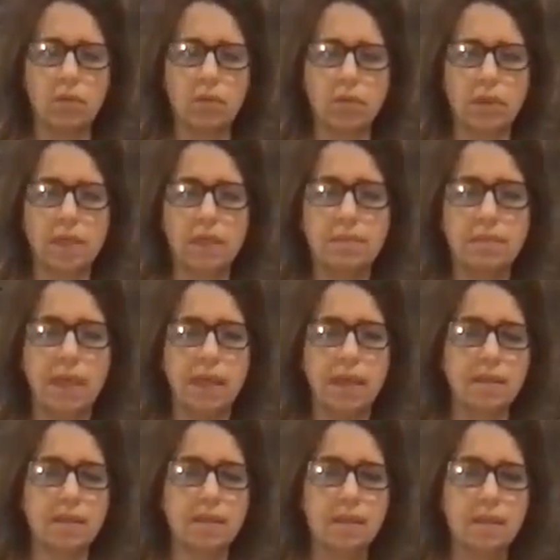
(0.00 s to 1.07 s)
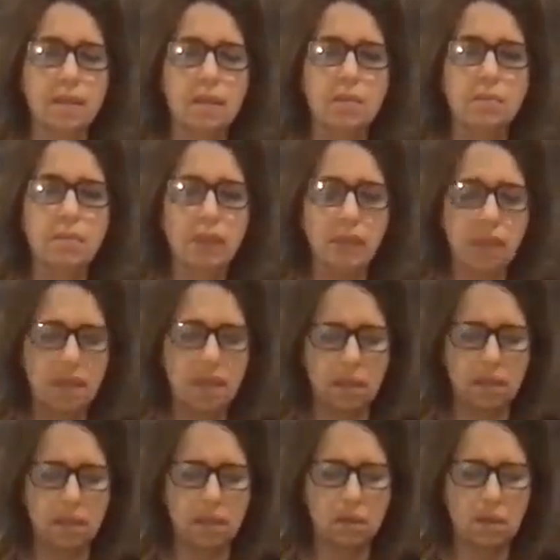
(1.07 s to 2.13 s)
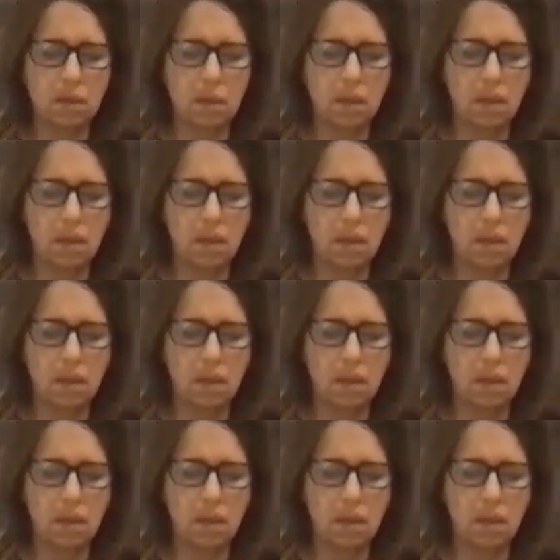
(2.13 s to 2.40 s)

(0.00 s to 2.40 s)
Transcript: all these masked beings